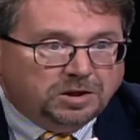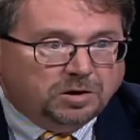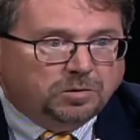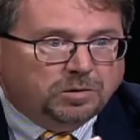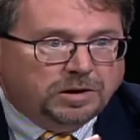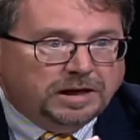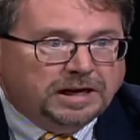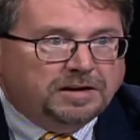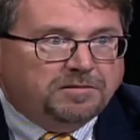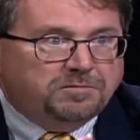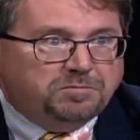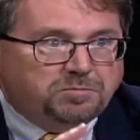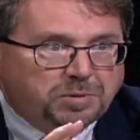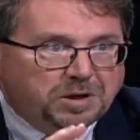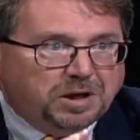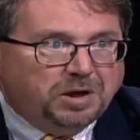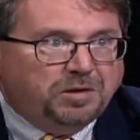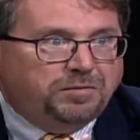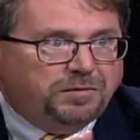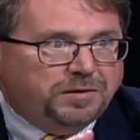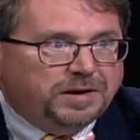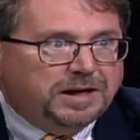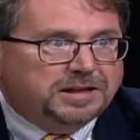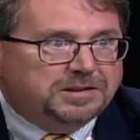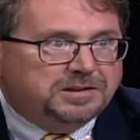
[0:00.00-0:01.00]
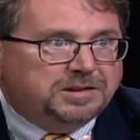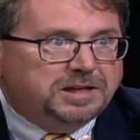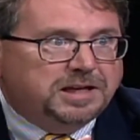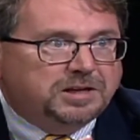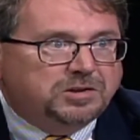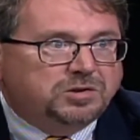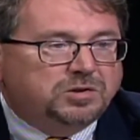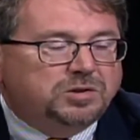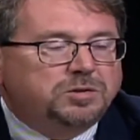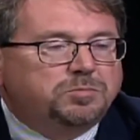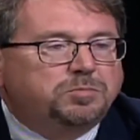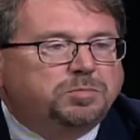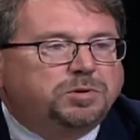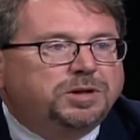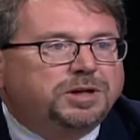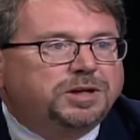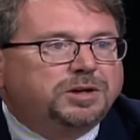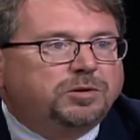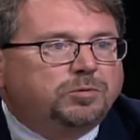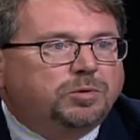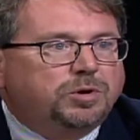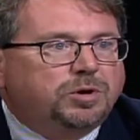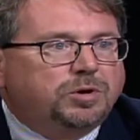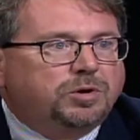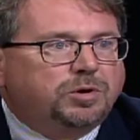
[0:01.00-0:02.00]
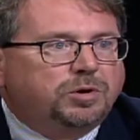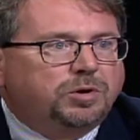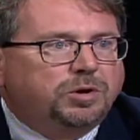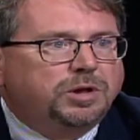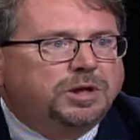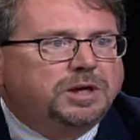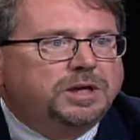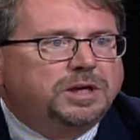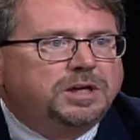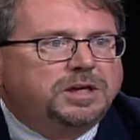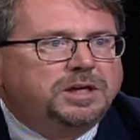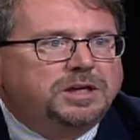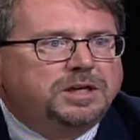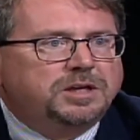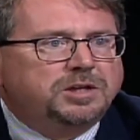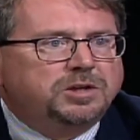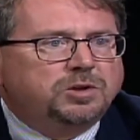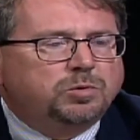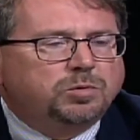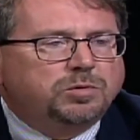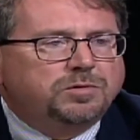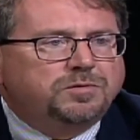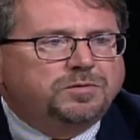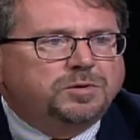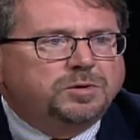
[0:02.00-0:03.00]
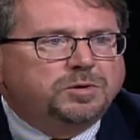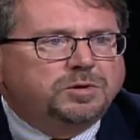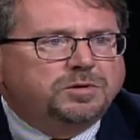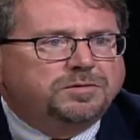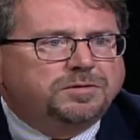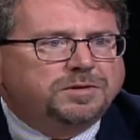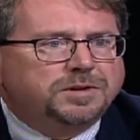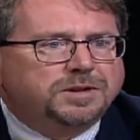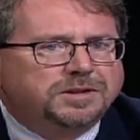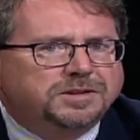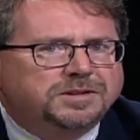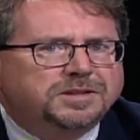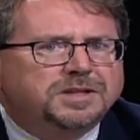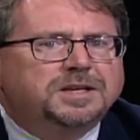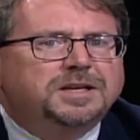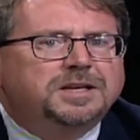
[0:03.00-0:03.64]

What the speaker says: have Belfast actually play a role in the review of things.